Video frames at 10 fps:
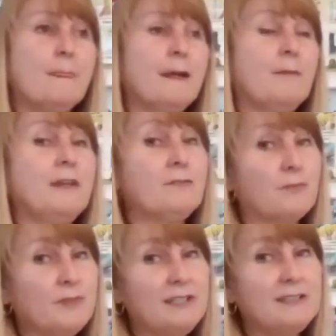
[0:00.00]
um, it
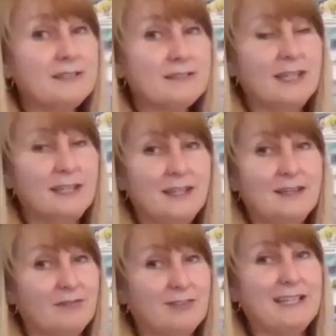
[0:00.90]
really doesn't kick
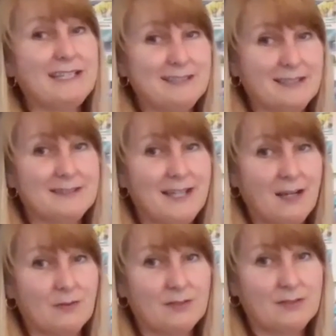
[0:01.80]
in for like six
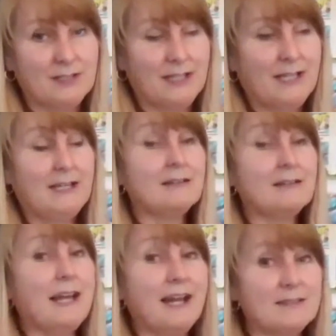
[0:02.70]
hours and
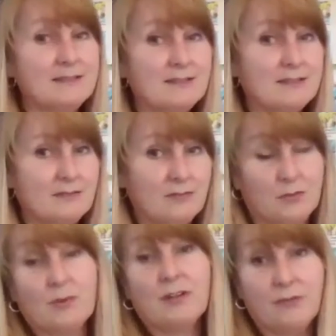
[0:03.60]
it lasts
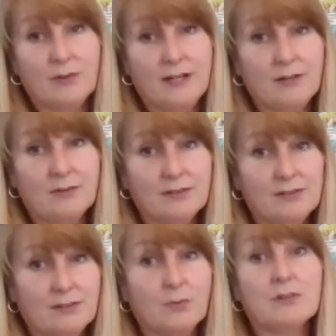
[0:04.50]
24 hours
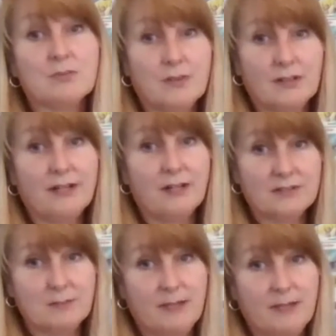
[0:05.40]
or 12
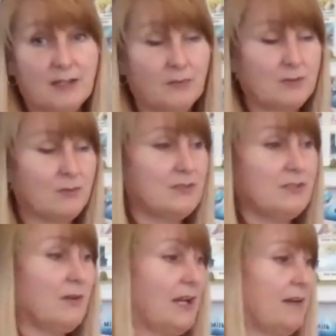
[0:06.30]
hours, depending on which
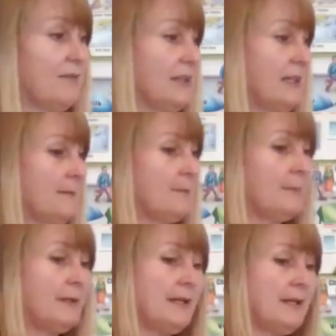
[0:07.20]
ones you have.
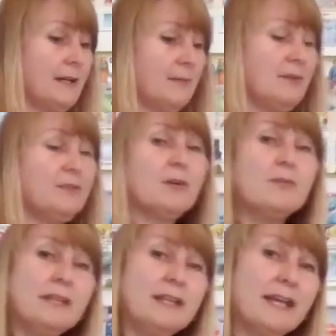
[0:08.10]
But um, you
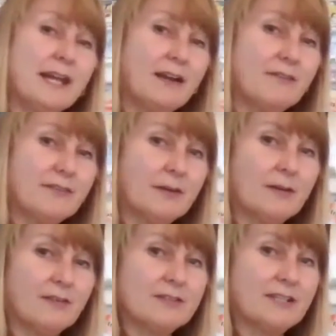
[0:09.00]
don't need to have
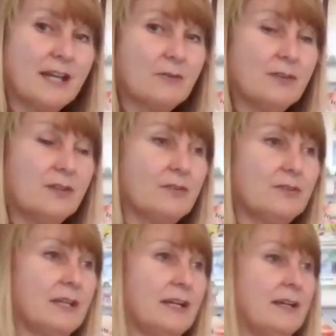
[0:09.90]
a snack with those.